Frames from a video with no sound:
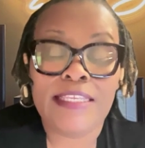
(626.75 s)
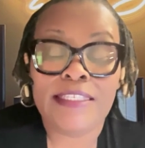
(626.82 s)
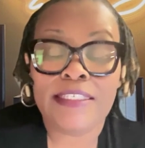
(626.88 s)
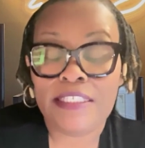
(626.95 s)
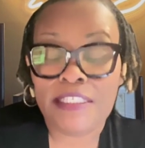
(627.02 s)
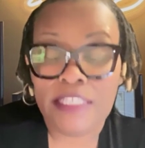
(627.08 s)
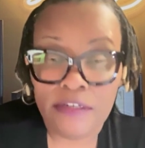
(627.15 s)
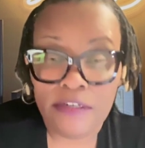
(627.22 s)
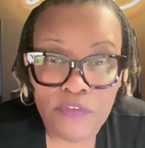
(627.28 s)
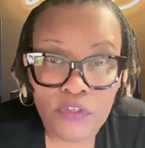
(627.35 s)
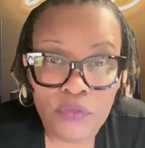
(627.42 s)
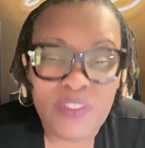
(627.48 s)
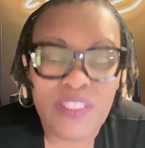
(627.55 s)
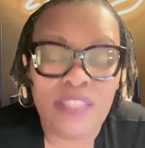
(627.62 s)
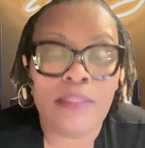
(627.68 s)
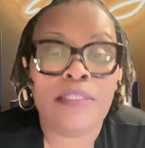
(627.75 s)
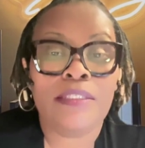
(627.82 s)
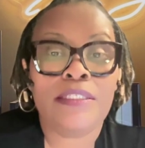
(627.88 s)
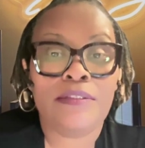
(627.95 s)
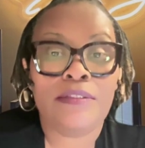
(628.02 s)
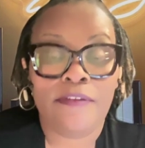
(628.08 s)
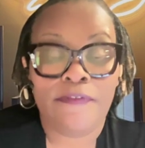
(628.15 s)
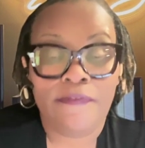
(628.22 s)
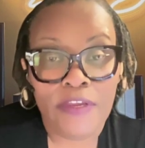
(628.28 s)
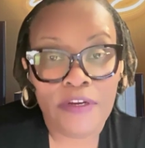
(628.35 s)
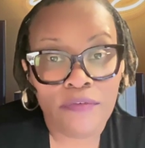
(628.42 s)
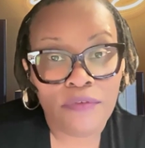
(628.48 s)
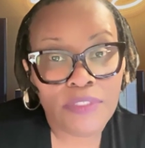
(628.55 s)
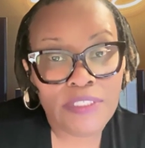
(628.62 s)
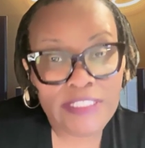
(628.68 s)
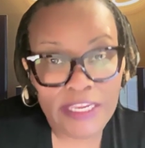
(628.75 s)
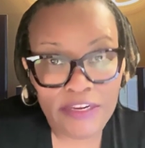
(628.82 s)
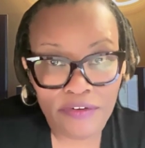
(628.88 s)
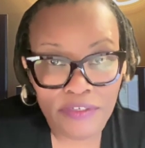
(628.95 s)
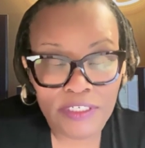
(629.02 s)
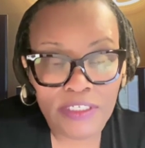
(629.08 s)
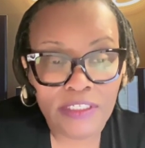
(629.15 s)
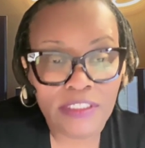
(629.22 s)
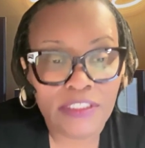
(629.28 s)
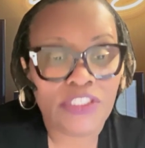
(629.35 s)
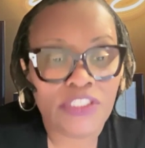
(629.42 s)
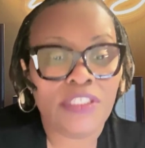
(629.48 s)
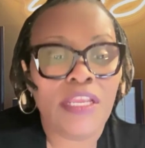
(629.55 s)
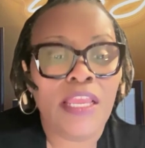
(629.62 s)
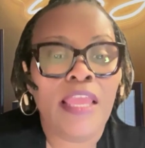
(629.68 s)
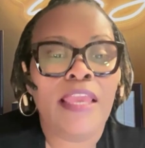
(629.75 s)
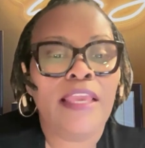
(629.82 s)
instead of using the federal standard deduction